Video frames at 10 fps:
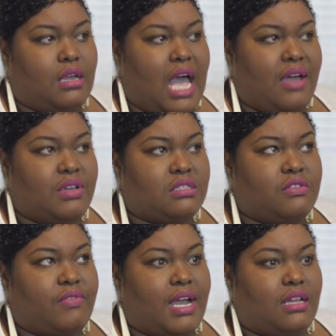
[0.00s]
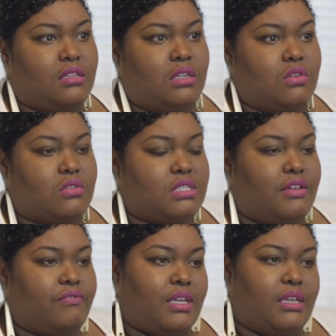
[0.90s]
having to find the clothes
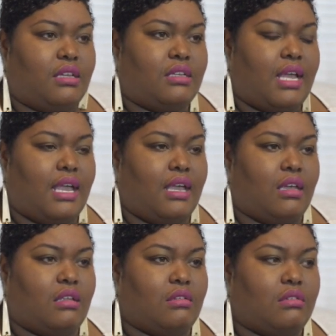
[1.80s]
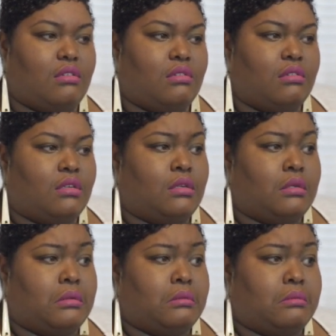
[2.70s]
that fit and
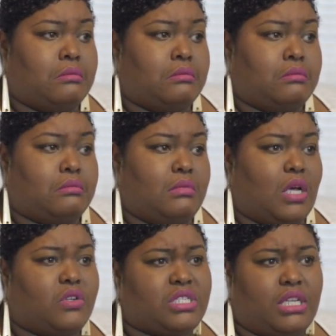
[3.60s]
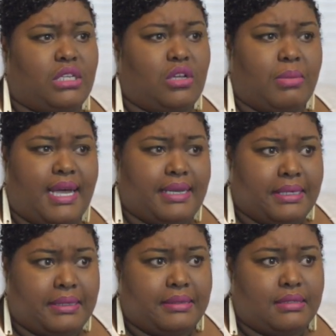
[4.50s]
lotioning your
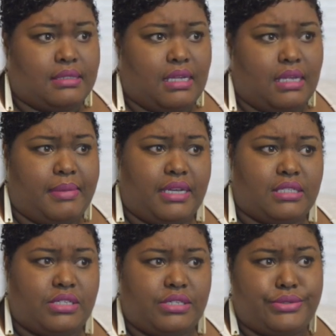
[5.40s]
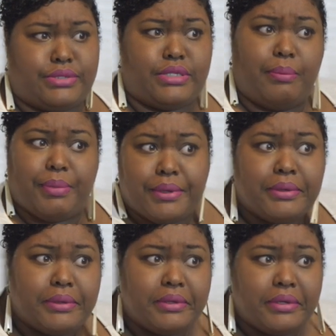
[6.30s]
body and making sure you
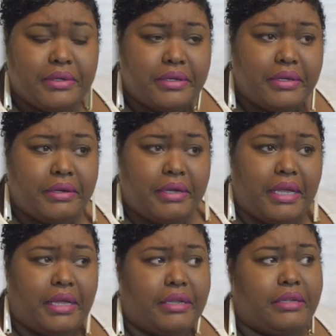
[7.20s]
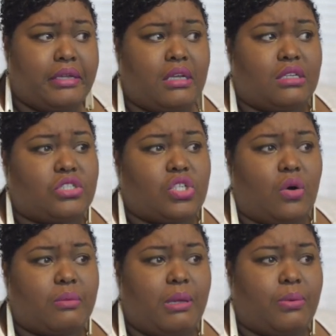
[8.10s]
supple. And
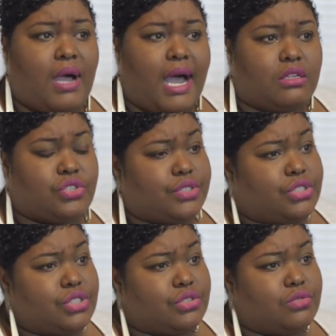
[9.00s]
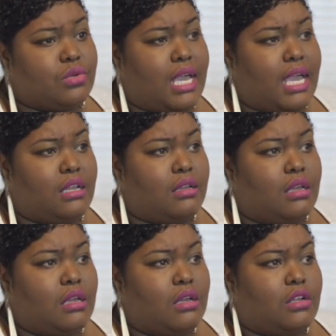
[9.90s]
showing people how to treat you and
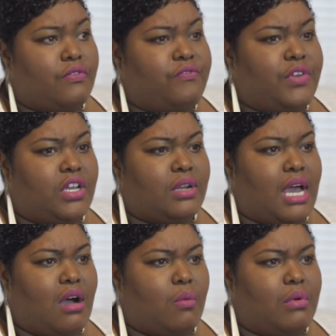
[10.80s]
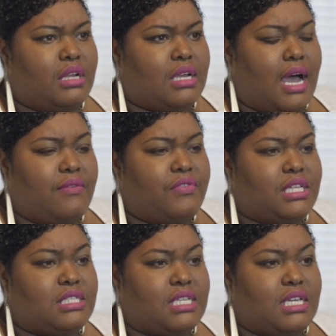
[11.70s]
figuring out what
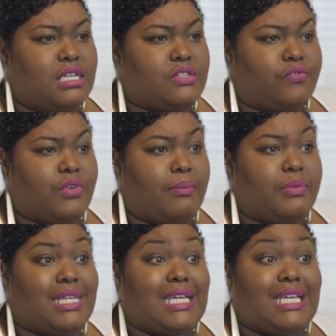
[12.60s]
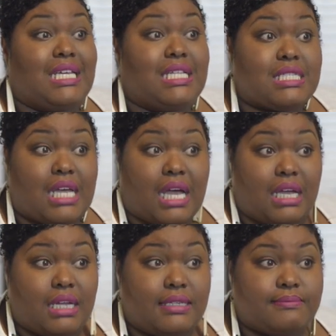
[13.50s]
confidence is from the
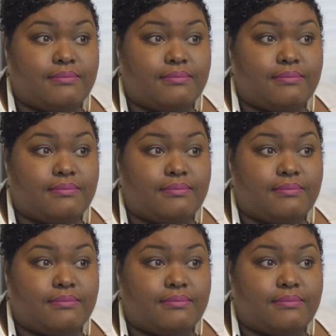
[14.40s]
inside.